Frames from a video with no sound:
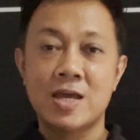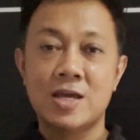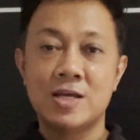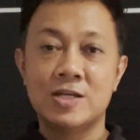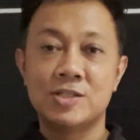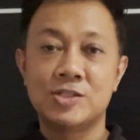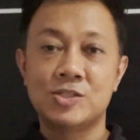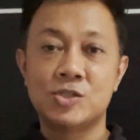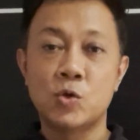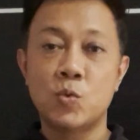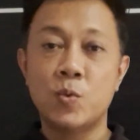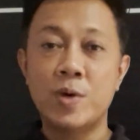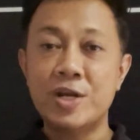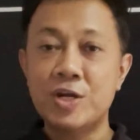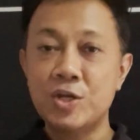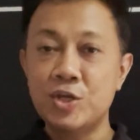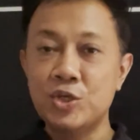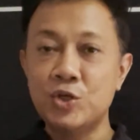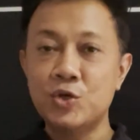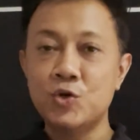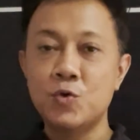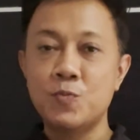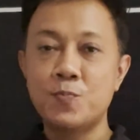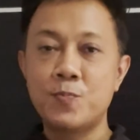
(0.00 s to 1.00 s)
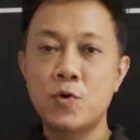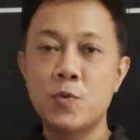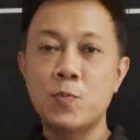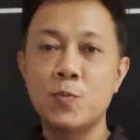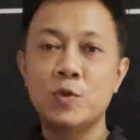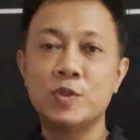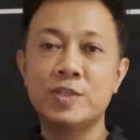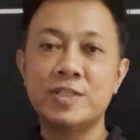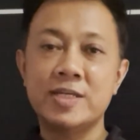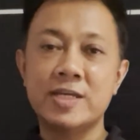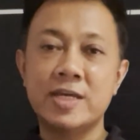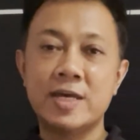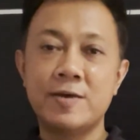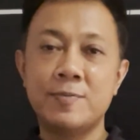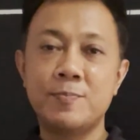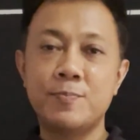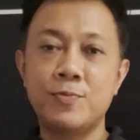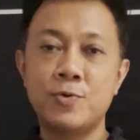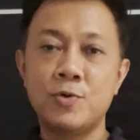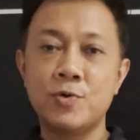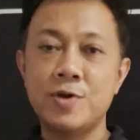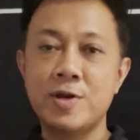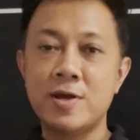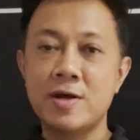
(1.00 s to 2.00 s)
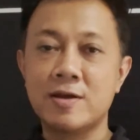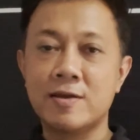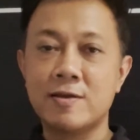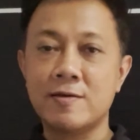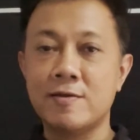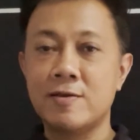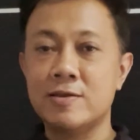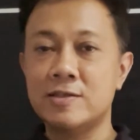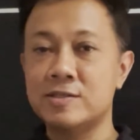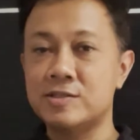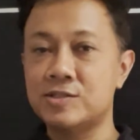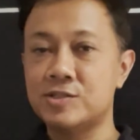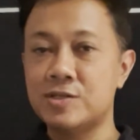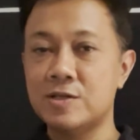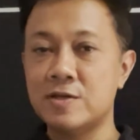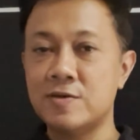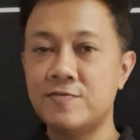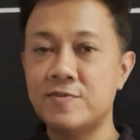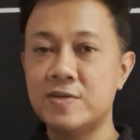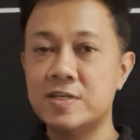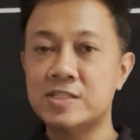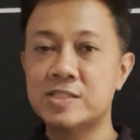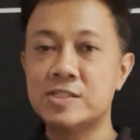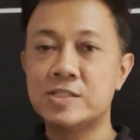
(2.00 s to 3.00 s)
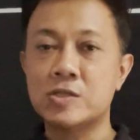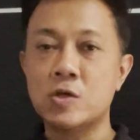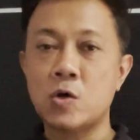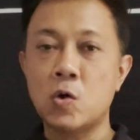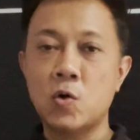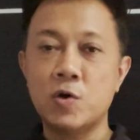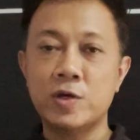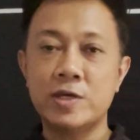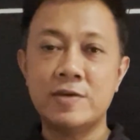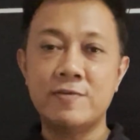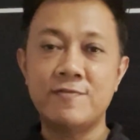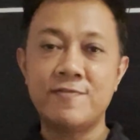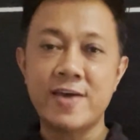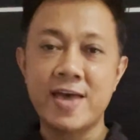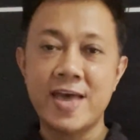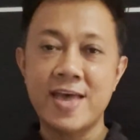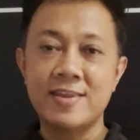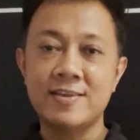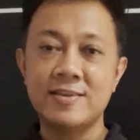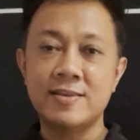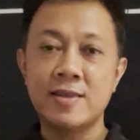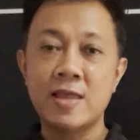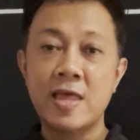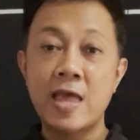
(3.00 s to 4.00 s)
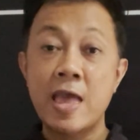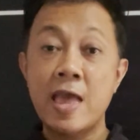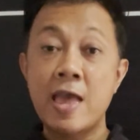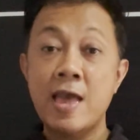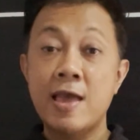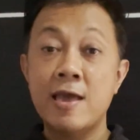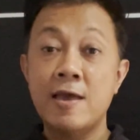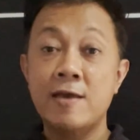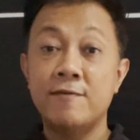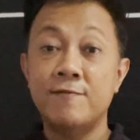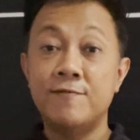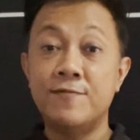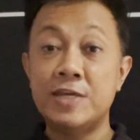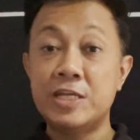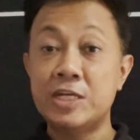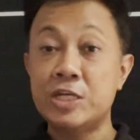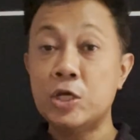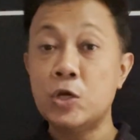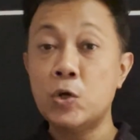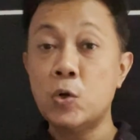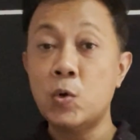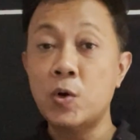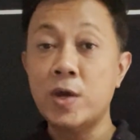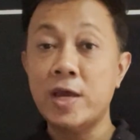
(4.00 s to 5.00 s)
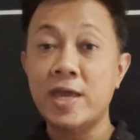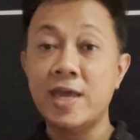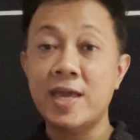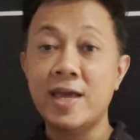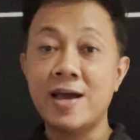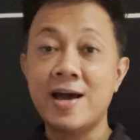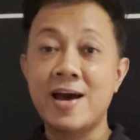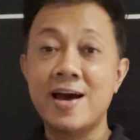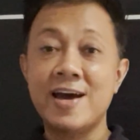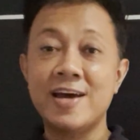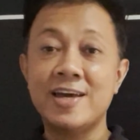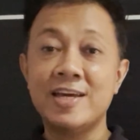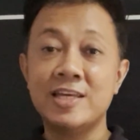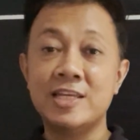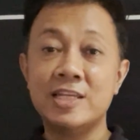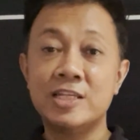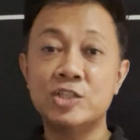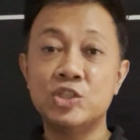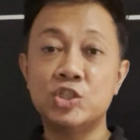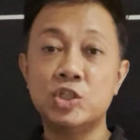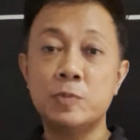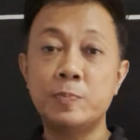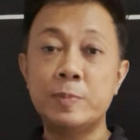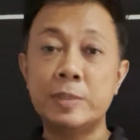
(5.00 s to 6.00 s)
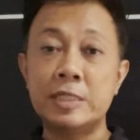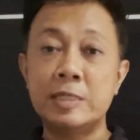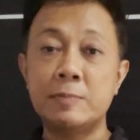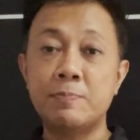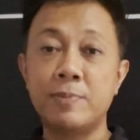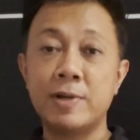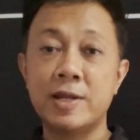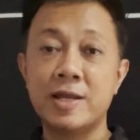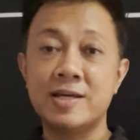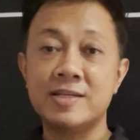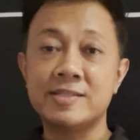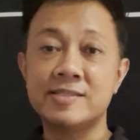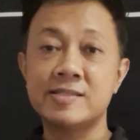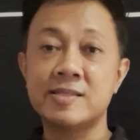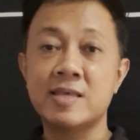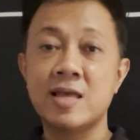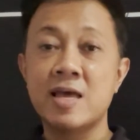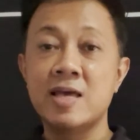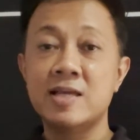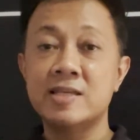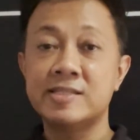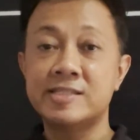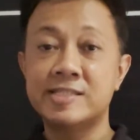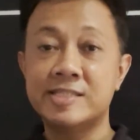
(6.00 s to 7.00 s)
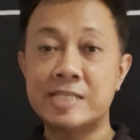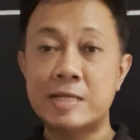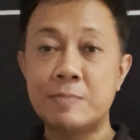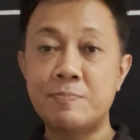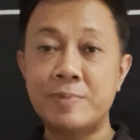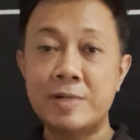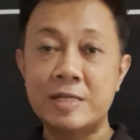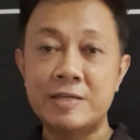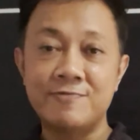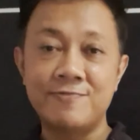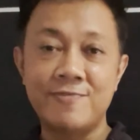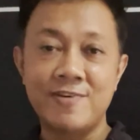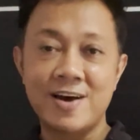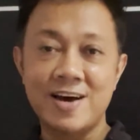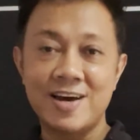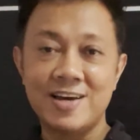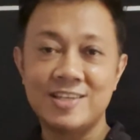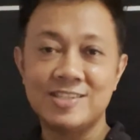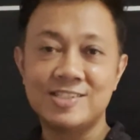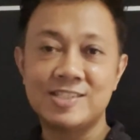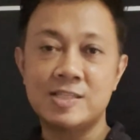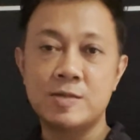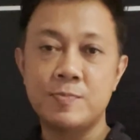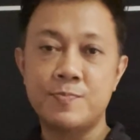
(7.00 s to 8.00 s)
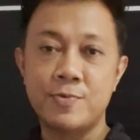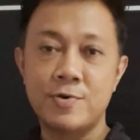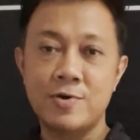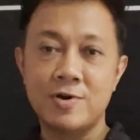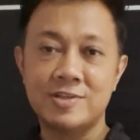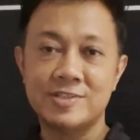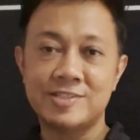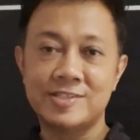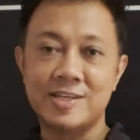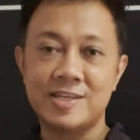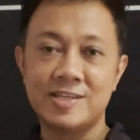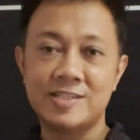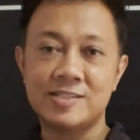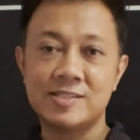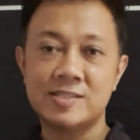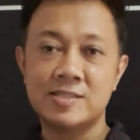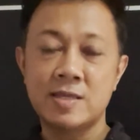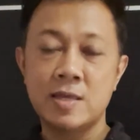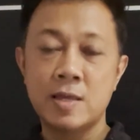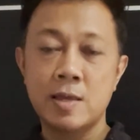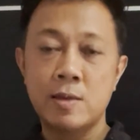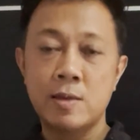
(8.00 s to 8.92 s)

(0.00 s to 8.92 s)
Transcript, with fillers: So whether you're promoting a product, service, or event, Video AI and GPT Plus simplifies the process.